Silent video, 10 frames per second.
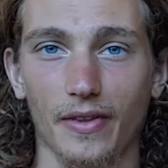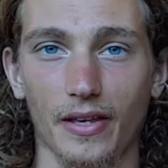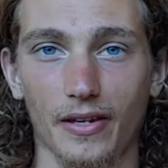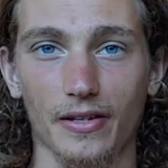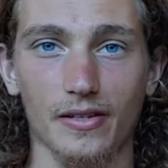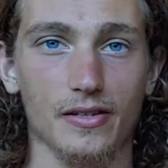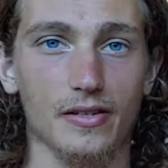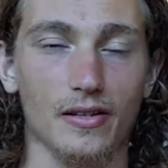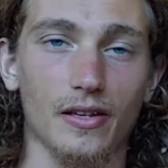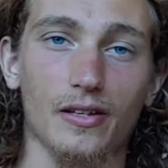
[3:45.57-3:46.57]
And
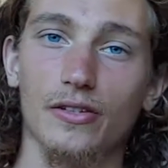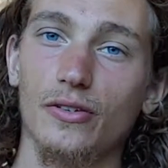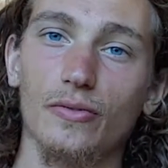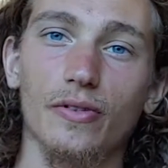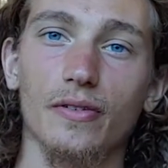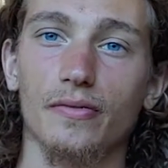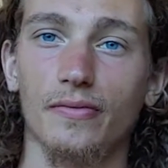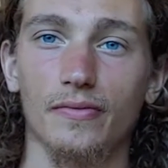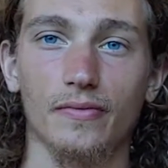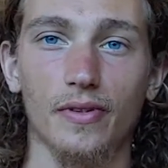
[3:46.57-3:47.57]
it's intuitive.
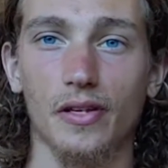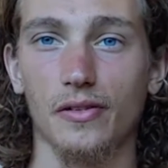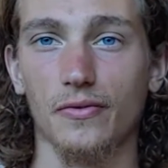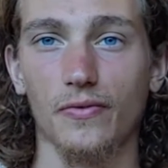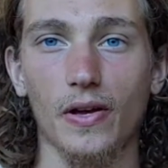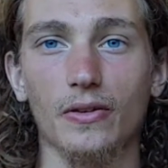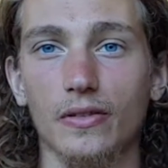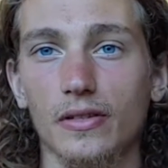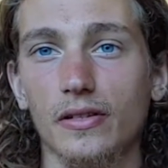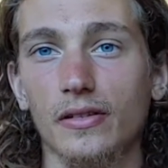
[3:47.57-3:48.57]
It's
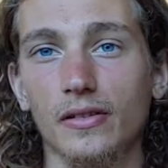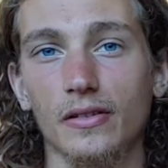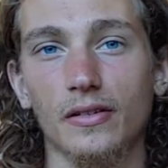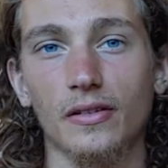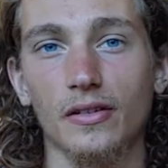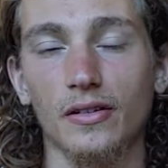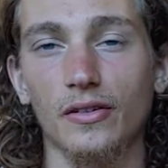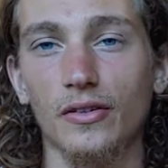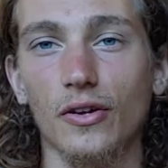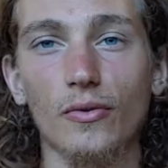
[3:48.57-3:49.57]
felt.
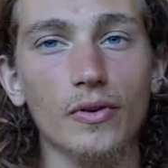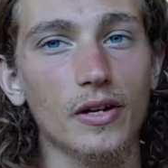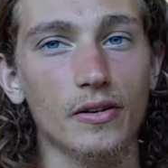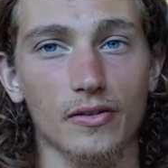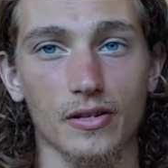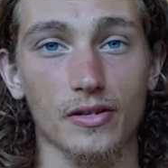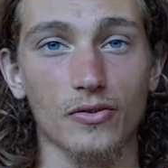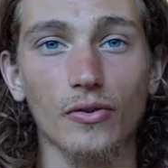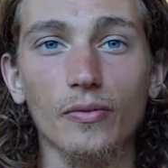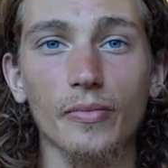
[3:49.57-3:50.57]
No one else has
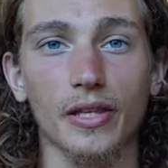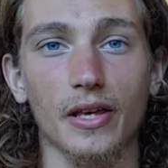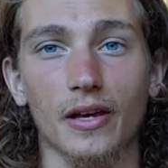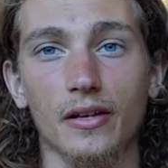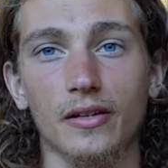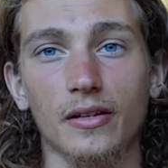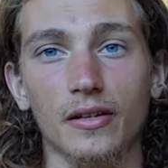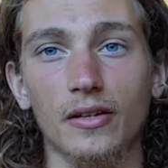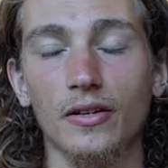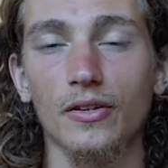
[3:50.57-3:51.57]
told me that.
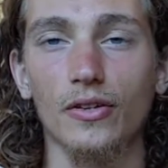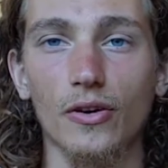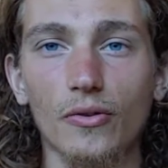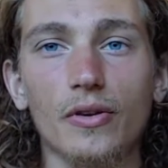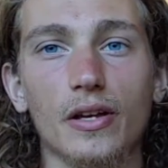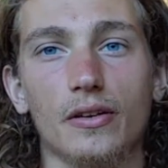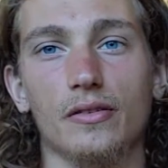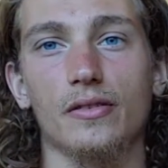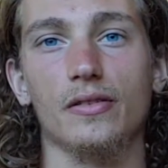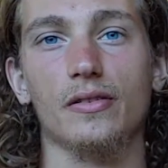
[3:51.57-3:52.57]
No one
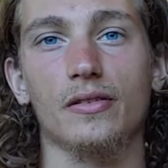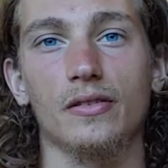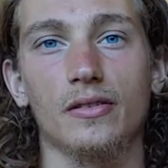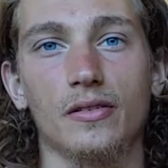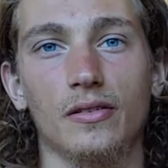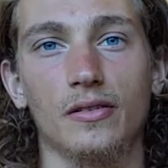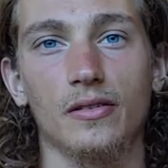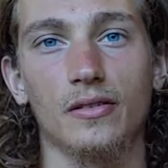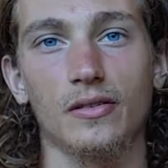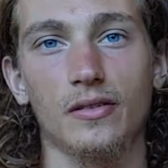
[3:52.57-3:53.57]
else
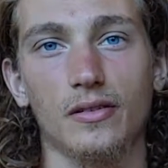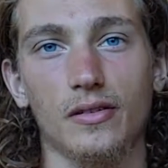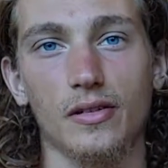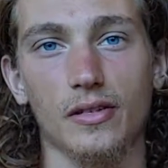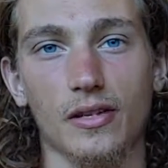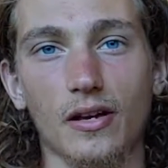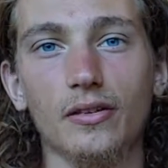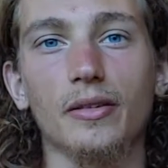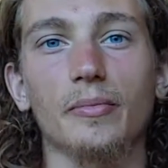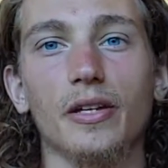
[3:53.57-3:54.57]
is
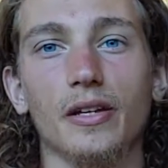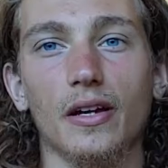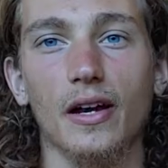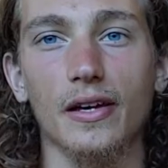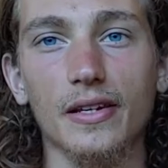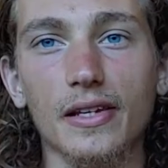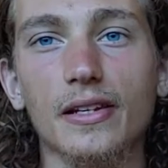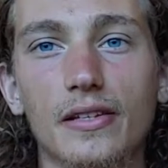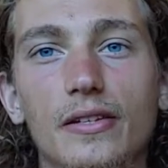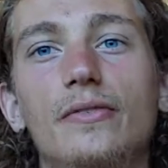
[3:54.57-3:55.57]
telling me I
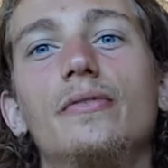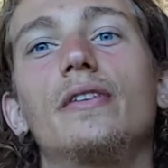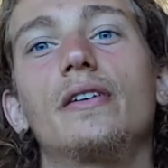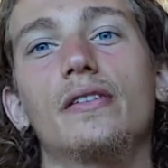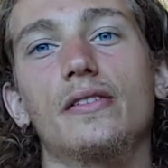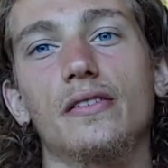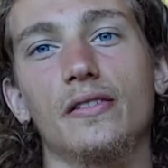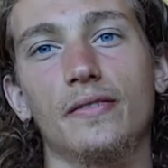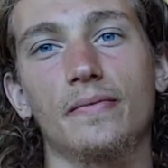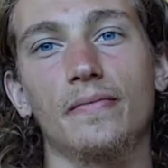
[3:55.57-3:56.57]
need to do this.
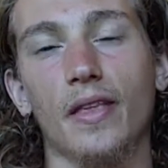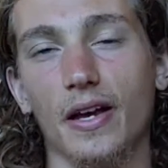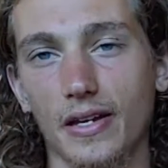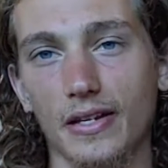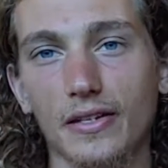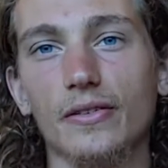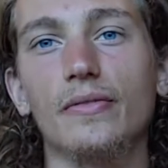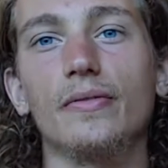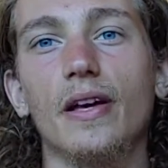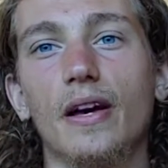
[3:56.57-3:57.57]
I need to
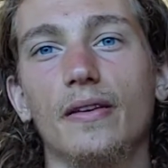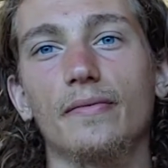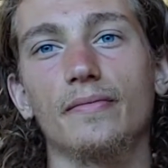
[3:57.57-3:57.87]
do that.